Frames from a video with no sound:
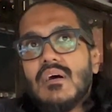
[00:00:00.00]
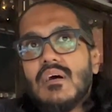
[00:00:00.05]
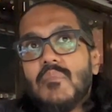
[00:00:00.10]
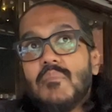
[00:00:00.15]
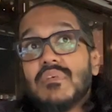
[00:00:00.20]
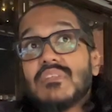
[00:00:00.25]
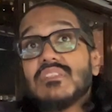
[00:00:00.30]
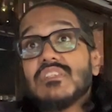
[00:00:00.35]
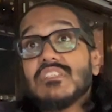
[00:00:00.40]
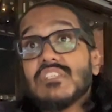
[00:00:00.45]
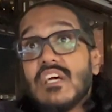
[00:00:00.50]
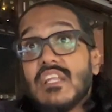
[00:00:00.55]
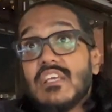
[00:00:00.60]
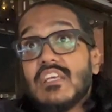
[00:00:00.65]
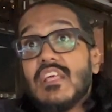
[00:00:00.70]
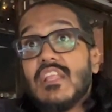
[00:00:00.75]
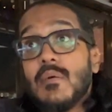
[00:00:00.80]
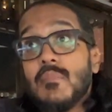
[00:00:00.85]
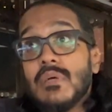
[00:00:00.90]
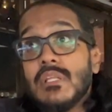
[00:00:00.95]
Mr.
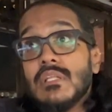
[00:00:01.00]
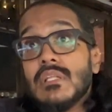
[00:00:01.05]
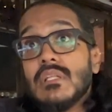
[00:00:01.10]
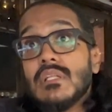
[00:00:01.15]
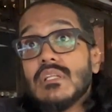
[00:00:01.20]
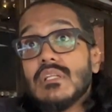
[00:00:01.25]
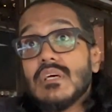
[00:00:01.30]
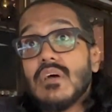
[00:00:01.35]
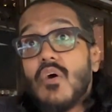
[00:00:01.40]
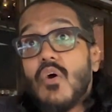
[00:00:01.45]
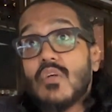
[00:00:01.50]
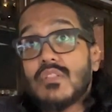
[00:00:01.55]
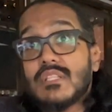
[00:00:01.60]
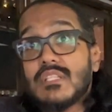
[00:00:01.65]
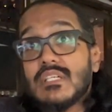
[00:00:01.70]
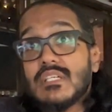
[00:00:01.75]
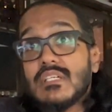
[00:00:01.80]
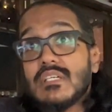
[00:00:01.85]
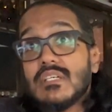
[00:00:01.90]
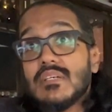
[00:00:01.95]
Janaki Raman,
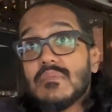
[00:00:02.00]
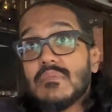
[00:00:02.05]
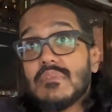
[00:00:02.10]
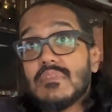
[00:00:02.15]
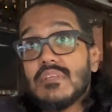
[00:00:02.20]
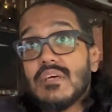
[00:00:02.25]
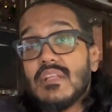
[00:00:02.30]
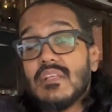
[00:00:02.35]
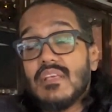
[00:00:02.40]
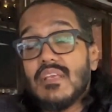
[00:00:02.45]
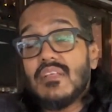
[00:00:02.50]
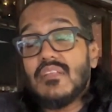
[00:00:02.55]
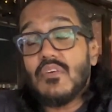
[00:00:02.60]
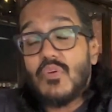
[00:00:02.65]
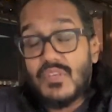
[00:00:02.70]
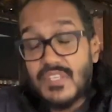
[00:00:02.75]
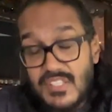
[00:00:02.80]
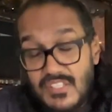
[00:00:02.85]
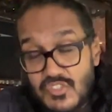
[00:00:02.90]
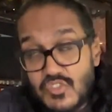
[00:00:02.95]
author,
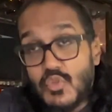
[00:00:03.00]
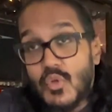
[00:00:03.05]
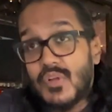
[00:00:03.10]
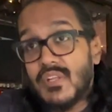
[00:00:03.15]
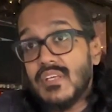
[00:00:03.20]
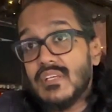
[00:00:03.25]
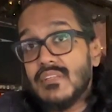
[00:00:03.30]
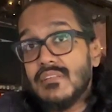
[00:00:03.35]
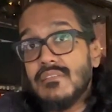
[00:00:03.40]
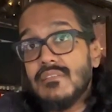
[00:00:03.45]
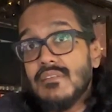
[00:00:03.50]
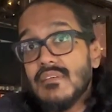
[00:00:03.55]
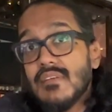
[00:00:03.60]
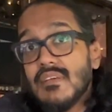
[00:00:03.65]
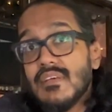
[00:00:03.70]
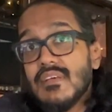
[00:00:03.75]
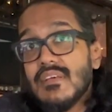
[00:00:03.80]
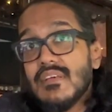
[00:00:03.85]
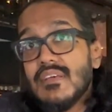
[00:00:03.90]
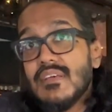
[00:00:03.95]
historian
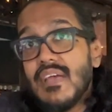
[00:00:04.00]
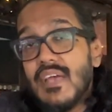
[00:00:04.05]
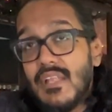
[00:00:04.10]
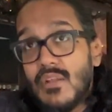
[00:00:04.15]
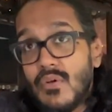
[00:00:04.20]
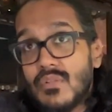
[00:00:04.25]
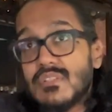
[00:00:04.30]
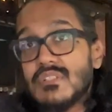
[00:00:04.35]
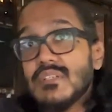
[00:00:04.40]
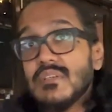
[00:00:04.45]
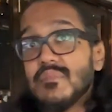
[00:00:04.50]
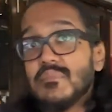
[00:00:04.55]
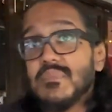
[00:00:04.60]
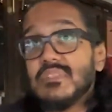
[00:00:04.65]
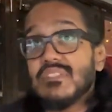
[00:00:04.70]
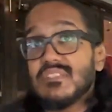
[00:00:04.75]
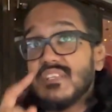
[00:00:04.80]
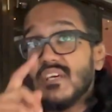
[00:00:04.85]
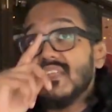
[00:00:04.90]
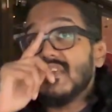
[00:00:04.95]
and author,
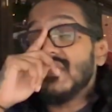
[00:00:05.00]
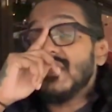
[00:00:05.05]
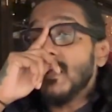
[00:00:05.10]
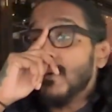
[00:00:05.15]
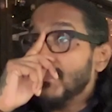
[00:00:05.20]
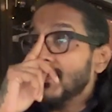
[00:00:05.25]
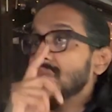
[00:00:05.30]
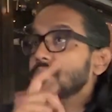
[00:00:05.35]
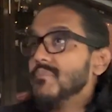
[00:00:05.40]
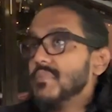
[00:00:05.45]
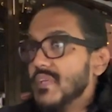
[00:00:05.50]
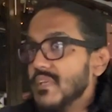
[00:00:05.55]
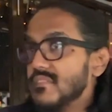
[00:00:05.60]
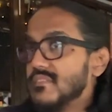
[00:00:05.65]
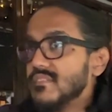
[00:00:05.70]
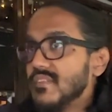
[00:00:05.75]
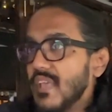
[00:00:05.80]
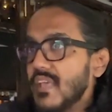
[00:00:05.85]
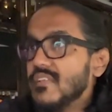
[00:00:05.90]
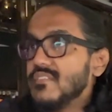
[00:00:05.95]
Mr. Janaki Raman,
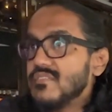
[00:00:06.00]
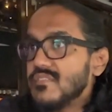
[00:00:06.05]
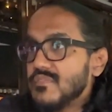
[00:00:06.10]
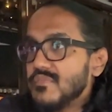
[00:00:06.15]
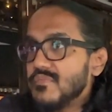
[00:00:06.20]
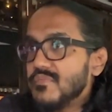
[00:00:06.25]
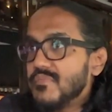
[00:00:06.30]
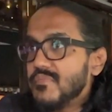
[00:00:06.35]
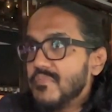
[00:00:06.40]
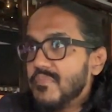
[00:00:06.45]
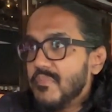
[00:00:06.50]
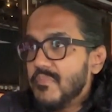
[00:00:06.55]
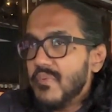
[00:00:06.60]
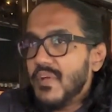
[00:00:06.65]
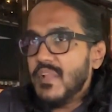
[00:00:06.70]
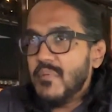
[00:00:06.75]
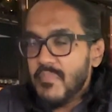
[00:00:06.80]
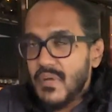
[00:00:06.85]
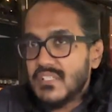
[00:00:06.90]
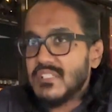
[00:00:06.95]
he's
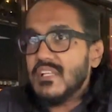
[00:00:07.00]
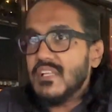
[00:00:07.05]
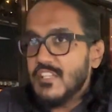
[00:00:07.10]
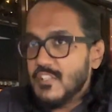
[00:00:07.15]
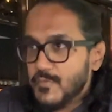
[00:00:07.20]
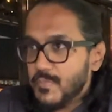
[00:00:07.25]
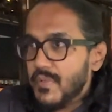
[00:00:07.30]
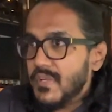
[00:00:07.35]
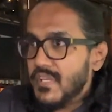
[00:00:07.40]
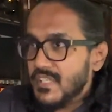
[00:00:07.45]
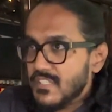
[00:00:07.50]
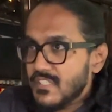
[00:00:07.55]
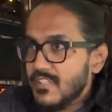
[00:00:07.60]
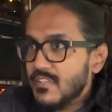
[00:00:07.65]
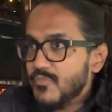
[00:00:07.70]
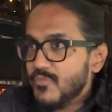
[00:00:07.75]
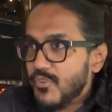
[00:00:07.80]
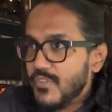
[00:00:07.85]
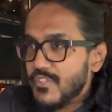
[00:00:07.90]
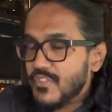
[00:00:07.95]
very much an
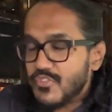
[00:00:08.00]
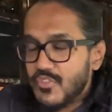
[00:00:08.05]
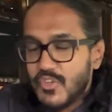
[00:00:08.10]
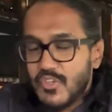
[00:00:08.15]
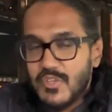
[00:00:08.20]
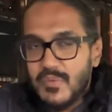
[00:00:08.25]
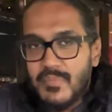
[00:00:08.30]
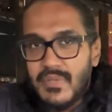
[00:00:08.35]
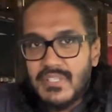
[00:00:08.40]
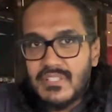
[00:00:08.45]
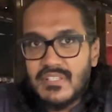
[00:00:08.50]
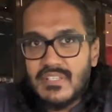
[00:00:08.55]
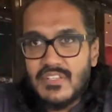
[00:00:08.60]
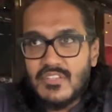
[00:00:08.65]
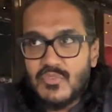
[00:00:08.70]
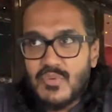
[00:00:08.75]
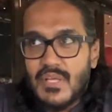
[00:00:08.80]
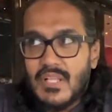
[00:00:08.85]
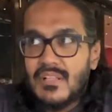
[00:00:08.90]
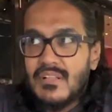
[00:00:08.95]
inspiration for this documentary
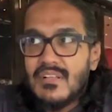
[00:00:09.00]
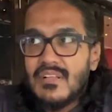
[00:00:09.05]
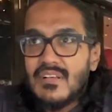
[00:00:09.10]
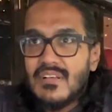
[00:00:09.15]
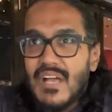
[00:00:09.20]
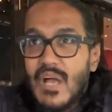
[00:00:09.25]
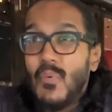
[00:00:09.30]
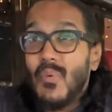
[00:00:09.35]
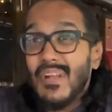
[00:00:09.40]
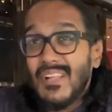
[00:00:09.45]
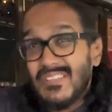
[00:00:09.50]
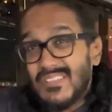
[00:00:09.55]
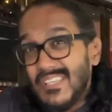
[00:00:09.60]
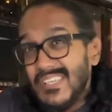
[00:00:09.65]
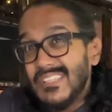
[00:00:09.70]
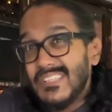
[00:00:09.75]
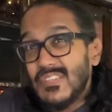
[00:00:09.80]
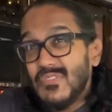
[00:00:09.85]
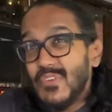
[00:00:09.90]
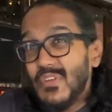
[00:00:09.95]
as well. I wanted
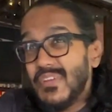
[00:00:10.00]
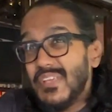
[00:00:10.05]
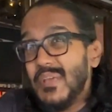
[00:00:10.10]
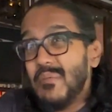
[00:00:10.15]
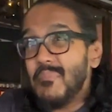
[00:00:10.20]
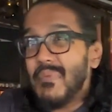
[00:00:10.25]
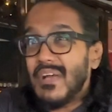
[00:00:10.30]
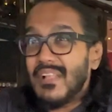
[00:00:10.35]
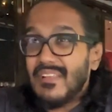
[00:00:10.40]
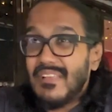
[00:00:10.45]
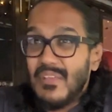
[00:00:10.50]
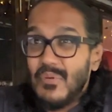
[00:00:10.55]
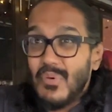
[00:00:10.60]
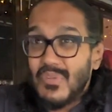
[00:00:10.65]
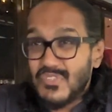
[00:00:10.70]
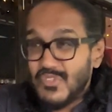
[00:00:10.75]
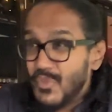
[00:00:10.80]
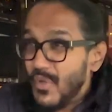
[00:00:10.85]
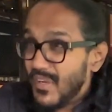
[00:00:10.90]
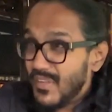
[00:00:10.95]
to interview him, but he
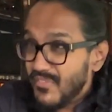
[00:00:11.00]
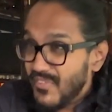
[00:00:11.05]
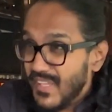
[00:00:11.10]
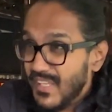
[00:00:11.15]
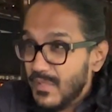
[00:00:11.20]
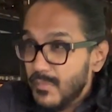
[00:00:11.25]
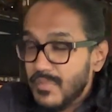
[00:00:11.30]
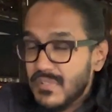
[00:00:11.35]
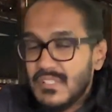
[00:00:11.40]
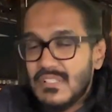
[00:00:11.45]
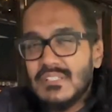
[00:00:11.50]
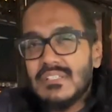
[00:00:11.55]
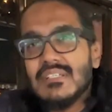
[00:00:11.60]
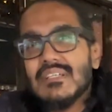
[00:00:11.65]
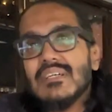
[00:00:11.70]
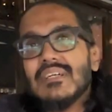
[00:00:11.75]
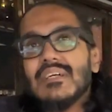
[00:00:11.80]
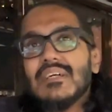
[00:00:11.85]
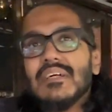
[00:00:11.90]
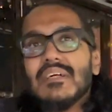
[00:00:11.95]
was not available
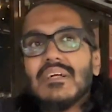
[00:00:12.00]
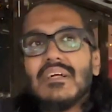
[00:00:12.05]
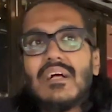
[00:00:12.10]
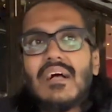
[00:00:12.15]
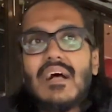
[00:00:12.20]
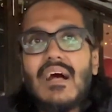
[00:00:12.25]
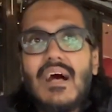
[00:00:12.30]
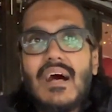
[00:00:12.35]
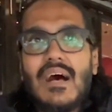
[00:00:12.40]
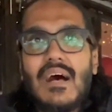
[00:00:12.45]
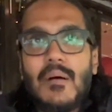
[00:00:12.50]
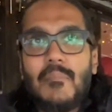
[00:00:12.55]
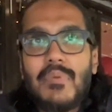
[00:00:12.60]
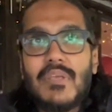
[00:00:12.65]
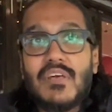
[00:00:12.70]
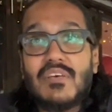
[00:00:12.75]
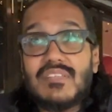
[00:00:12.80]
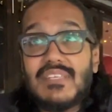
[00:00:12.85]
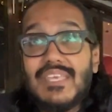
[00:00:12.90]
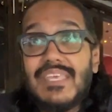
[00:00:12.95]

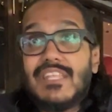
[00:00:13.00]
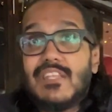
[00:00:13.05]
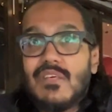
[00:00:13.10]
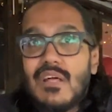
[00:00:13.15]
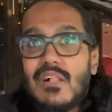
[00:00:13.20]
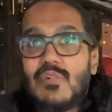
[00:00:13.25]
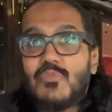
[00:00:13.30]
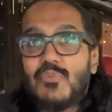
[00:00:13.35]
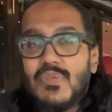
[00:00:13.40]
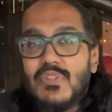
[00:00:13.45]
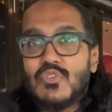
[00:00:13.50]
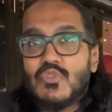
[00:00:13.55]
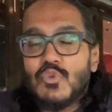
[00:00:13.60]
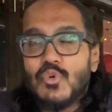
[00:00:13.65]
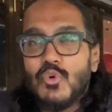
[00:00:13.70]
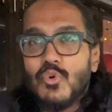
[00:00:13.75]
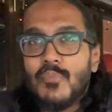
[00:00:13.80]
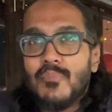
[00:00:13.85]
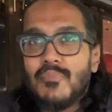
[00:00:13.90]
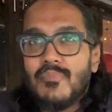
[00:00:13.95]
because he delved
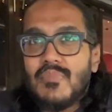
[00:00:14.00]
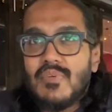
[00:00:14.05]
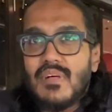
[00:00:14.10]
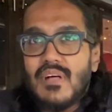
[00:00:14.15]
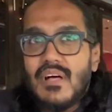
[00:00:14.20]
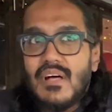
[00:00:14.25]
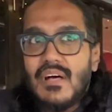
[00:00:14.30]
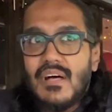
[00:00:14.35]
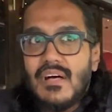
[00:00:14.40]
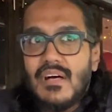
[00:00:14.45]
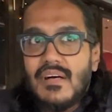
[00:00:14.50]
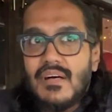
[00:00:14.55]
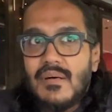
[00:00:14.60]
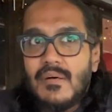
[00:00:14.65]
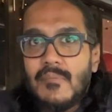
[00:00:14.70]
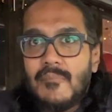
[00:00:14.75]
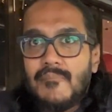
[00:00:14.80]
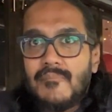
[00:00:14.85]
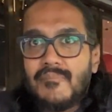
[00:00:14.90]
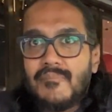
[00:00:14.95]
into a